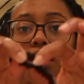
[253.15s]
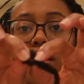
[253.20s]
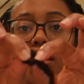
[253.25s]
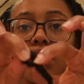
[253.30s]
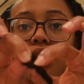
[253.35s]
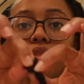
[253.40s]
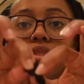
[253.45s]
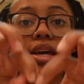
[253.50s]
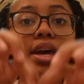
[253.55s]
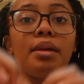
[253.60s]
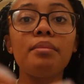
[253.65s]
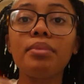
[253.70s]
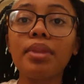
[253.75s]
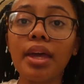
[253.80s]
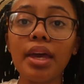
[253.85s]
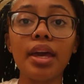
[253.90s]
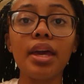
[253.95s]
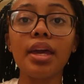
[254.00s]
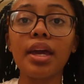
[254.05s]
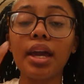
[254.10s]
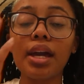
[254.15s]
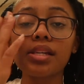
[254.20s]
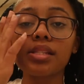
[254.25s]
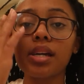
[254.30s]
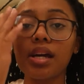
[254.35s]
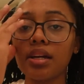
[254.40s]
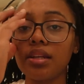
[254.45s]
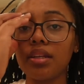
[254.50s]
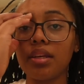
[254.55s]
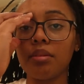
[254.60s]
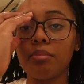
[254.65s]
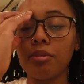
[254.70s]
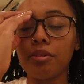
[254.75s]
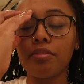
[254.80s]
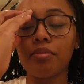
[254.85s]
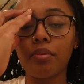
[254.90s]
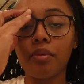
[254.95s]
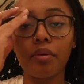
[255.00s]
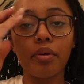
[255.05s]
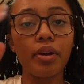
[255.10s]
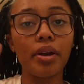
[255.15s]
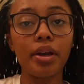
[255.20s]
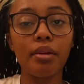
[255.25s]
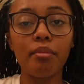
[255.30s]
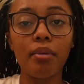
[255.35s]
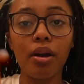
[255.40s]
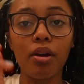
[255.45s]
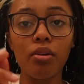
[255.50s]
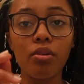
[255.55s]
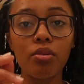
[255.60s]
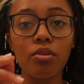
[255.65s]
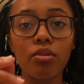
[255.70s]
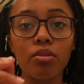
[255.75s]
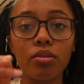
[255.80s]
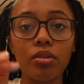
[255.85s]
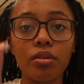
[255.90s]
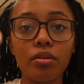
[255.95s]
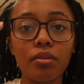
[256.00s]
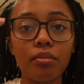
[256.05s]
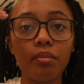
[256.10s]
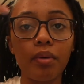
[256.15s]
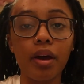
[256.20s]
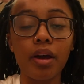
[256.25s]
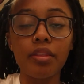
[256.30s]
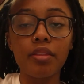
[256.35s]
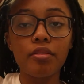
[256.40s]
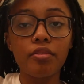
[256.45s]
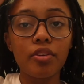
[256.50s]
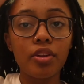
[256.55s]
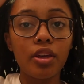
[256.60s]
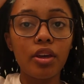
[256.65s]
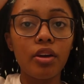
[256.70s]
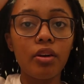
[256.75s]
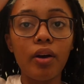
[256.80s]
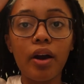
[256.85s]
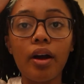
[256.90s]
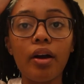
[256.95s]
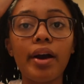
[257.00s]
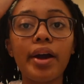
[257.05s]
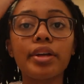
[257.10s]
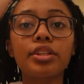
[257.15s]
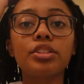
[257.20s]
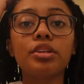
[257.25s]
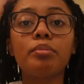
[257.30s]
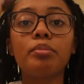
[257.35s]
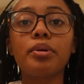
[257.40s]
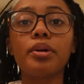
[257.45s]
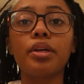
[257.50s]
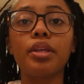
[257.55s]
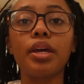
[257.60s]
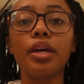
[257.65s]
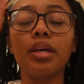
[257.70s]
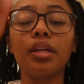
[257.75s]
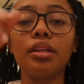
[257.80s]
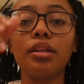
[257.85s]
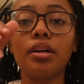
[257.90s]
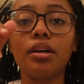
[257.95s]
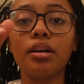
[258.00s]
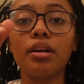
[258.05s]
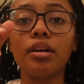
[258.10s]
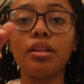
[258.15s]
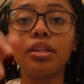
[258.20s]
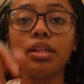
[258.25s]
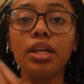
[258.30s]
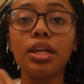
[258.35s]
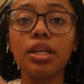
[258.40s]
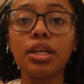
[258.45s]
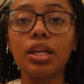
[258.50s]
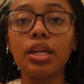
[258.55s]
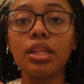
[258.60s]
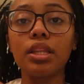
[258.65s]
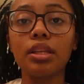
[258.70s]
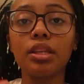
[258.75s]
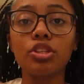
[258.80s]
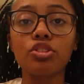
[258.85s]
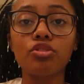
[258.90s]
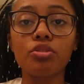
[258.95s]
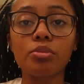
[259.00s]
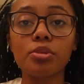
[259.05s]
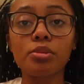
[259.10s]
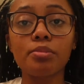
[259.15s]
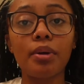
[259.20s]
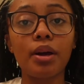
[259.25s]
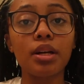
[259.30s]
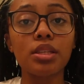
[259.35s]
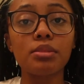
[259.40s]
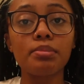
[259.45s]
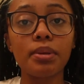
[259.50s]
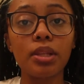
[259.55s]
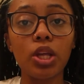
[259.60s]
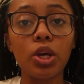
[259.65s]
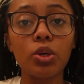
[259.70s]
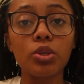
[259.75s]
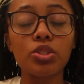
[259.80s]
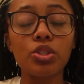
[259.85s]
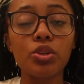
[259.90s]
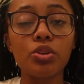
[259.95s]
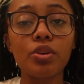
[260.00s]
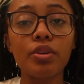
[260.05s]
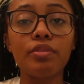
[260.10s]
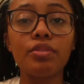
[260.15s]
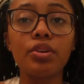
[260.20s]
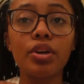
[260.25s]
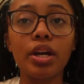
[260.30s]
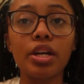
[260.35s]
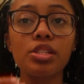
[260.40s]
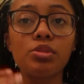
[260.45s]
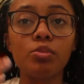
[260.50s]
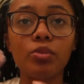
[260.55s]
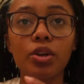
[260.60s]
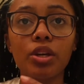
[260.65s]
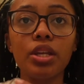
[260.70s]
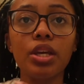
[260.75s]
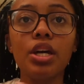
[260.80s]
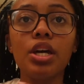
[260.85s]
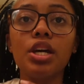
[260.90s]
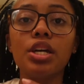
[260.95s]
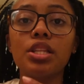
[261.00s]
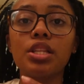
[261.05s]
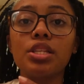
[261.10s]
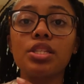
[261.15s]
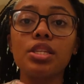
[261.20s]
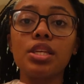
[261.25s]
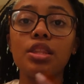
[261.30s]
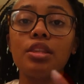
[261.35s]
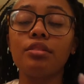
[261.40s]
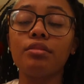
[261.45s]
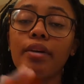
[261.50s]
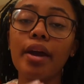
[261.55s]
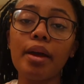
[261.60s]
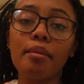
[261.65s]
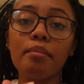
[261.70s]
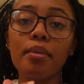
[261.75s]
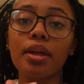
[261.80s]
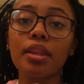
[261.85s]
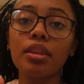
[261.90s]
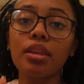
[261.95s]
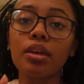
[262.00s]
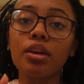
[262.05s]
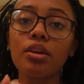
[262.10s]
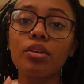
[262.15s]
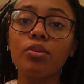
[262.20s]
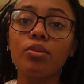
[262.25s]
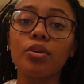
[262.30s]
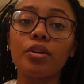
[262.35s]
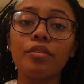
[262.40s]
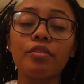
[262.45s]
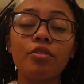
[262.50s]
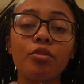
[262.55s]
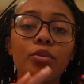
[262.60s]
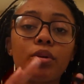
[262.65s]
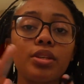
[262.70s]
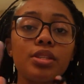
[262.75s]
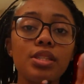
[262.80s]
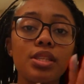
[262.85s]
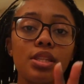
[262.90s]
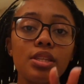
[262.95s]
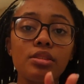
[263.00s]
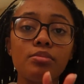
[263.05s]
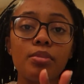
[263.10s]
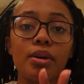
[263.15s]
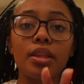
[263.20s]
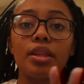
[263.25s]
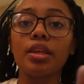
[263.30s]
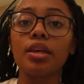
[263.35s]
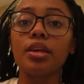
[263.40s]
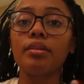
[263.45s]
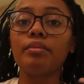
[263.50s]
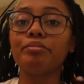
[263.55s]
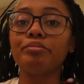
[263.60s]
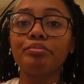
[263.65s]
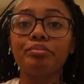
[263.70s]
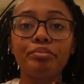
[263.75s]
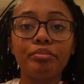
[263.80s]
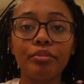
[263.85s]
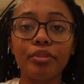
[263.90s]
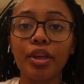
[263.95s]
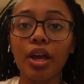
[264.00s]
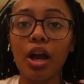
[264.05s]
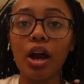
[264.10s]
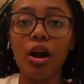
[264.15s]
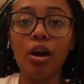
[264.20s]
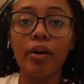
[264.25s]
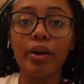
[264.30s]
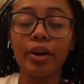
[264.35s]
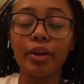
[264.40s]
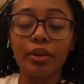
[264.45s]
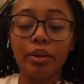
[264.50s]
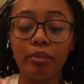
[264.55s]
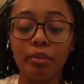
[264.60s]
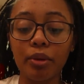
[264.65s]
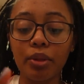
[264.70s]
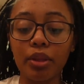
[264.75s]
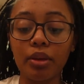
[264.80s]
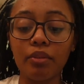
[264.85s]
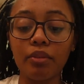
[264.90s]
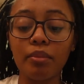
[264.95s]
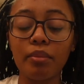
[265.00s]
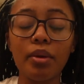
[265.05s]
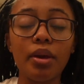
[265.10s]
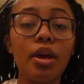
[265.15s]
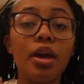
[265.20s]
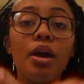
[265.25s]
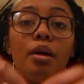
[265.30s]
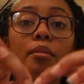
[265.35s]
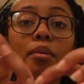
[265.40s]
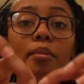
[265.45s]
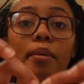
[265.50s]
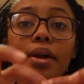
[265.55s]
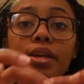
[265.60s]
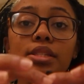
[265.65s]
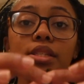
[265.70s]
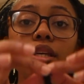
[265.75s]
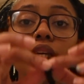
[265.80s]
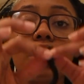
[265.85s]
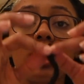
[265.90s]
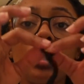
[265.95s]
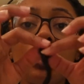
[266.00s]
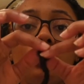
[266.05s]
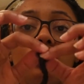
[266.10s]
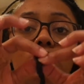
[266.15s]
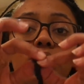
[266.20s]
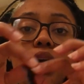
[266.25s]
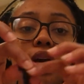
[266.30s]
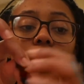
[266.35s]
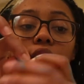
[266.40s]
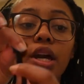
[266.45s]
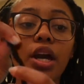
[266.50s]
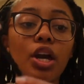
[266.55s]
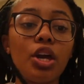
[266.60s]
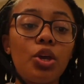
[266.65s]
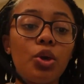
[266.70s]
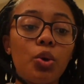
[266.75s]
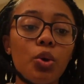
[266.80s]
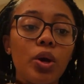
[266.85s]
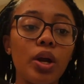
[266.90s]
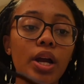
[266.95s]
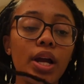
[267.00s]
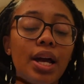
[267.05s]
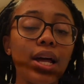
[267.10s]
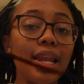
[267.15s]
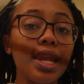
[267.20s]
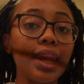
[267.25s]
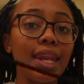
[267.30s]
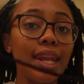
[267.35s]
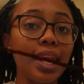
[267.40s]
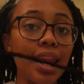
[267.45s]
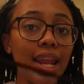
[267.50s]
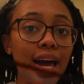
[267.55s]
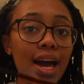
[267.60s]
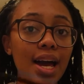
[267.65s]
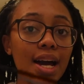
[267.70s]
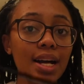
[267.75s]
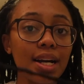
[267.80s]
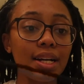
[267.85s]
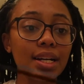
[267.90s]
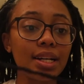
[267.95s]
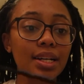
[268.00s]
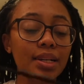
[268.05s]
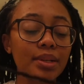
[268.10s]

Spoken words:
same thing as I did before in my other video. I'll actually put a link in the description box below. So if you guys want to see the wrap method or if you want to see this method, I'll include both of them. But basically you take your lock,